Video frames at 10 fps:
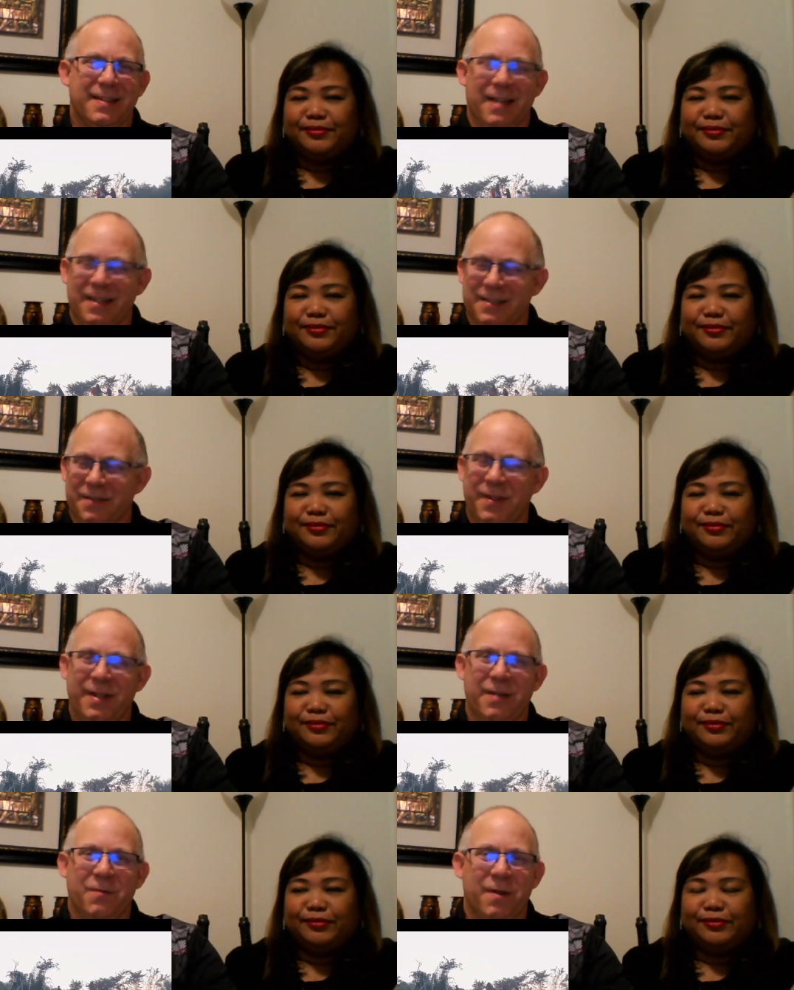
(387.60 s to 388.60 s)
Speaker 1: As if he
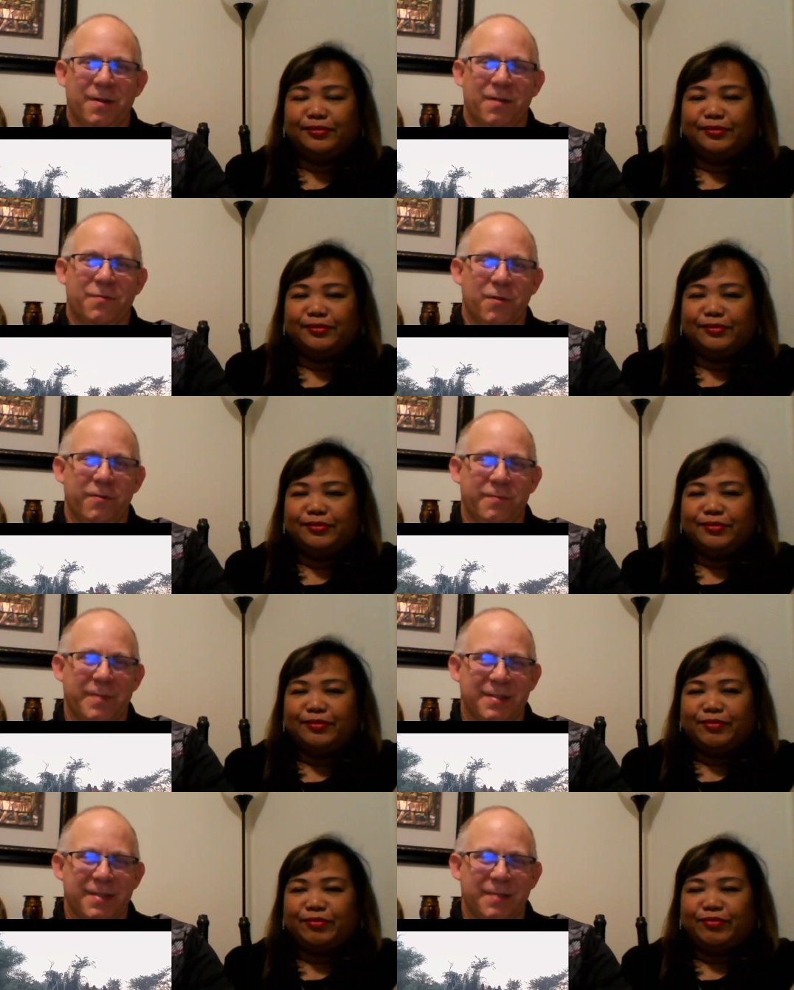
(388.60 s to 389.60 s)
didn't want all four of them at
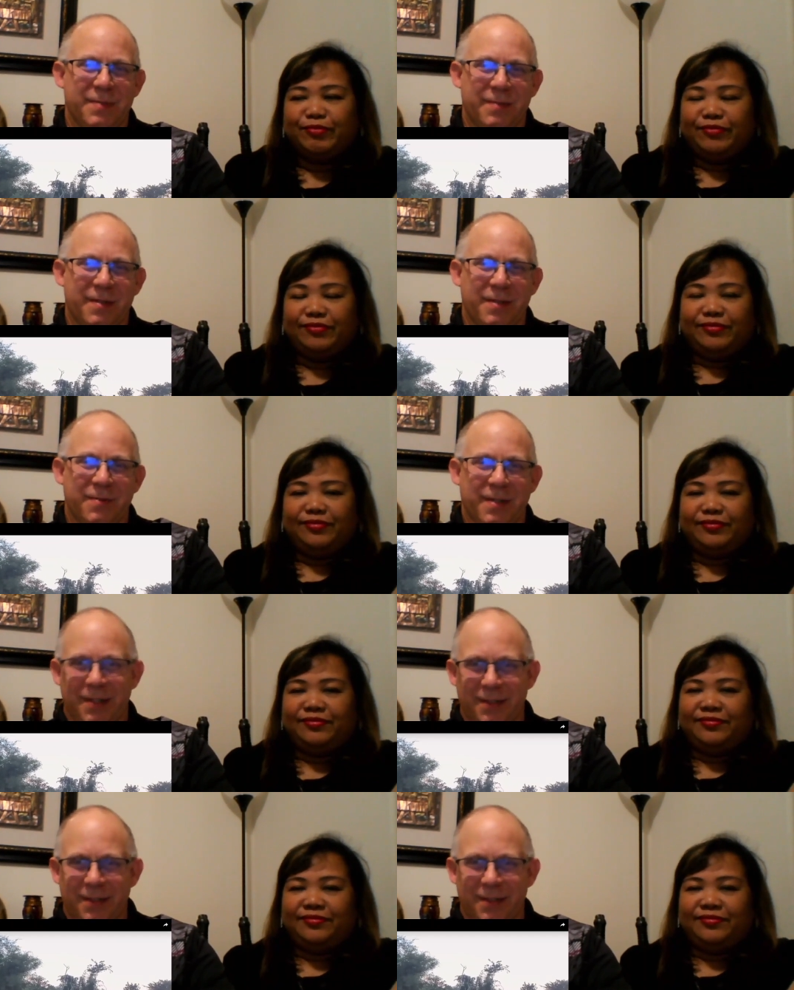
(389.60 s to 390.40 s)
the same time anyway.